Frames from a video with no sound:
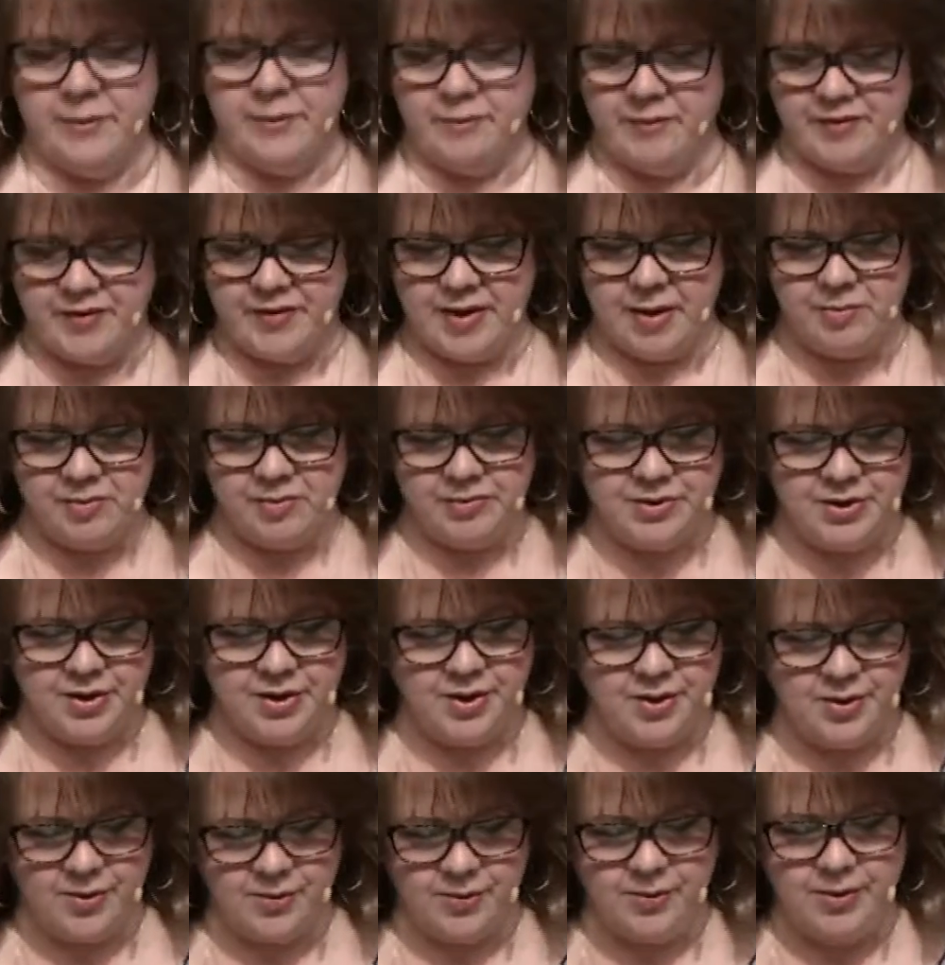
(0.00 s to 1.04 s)
was able to
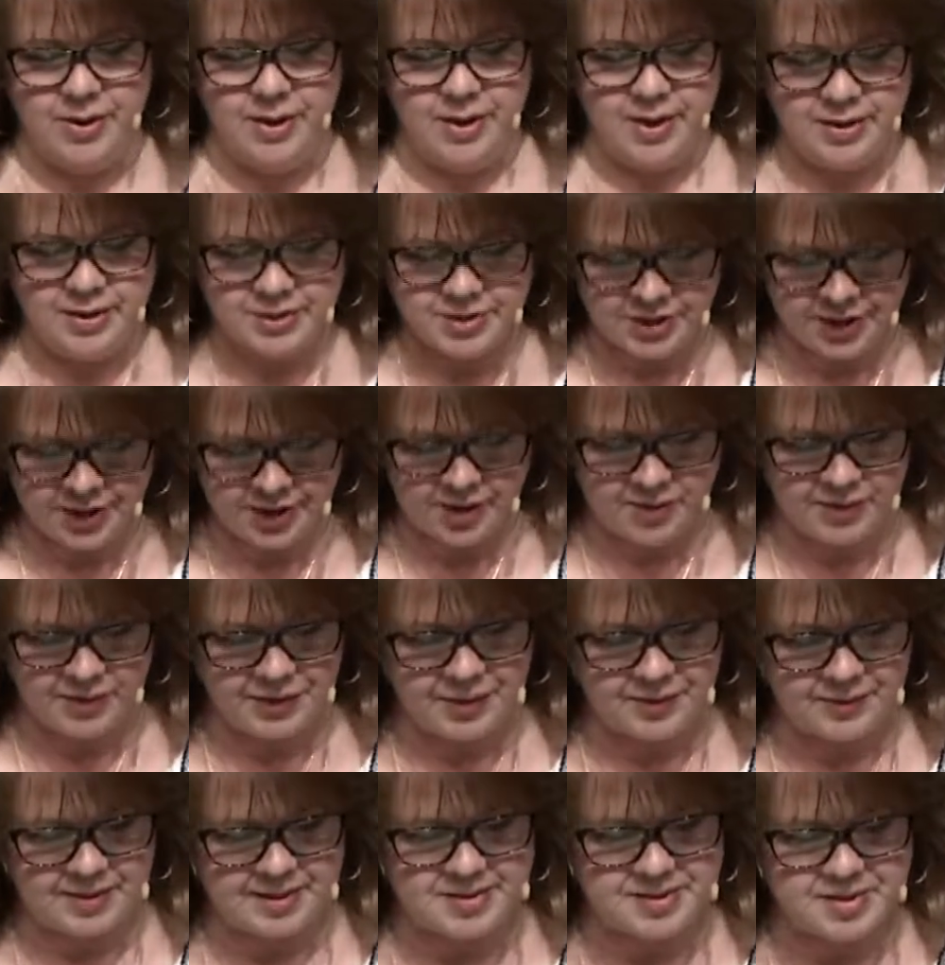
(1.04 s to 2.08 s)
go to go with the
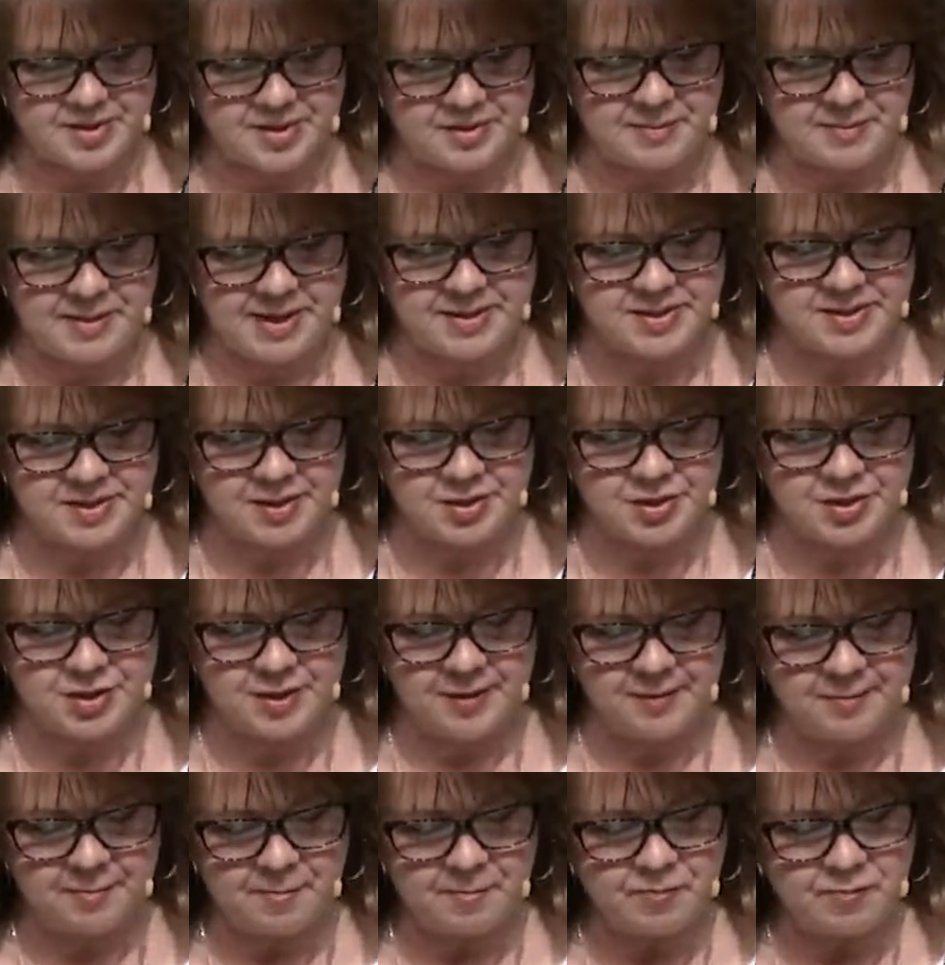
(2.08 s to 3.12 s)
rest of the message.
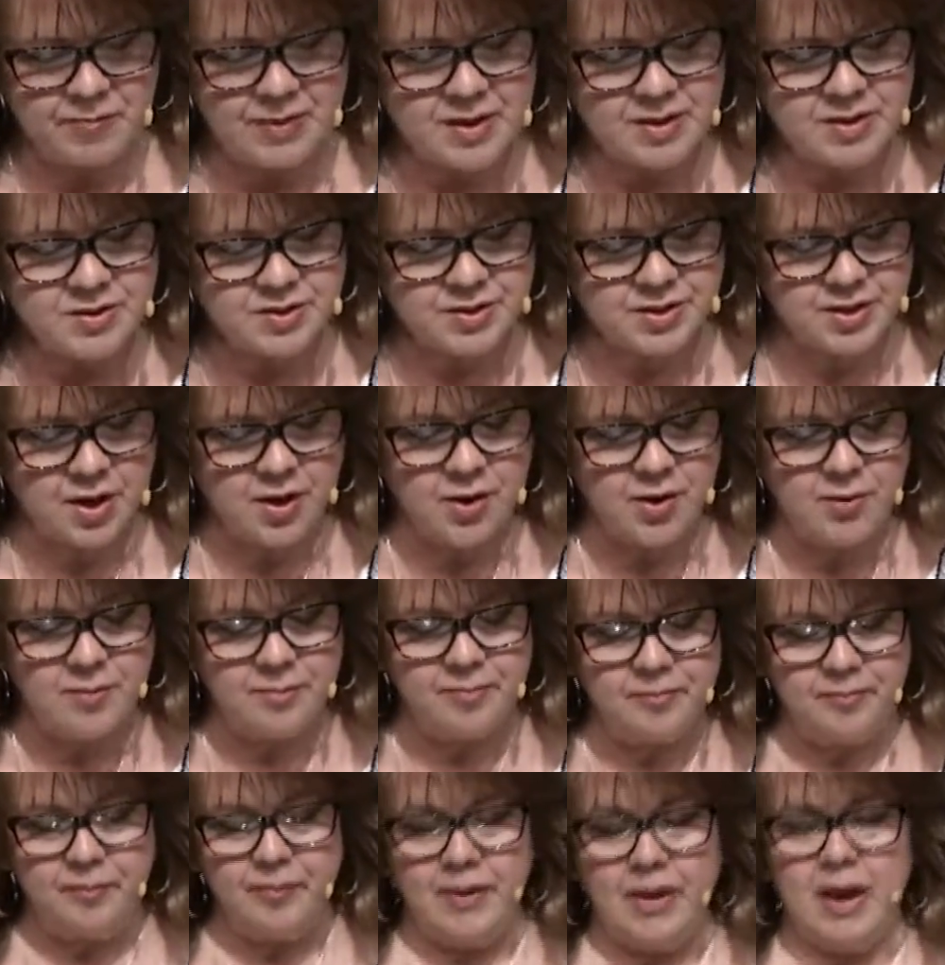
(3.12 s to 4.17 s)
So
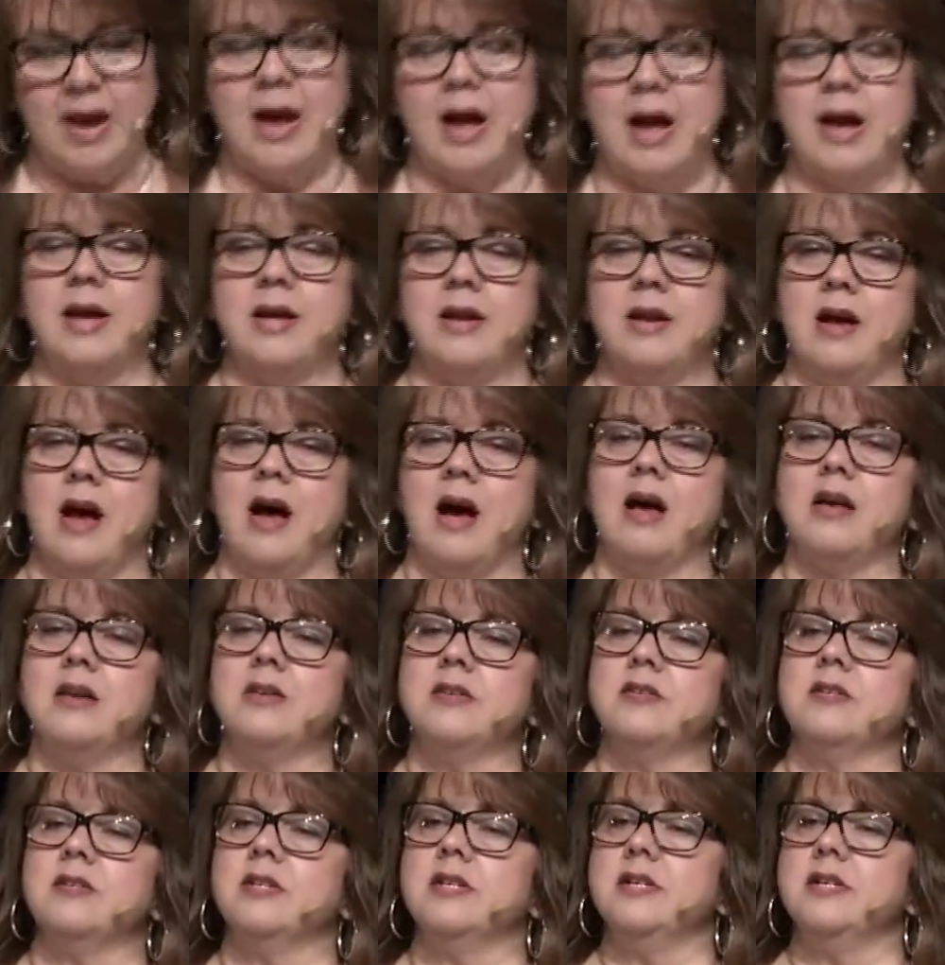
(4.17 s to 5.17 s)
I can honestly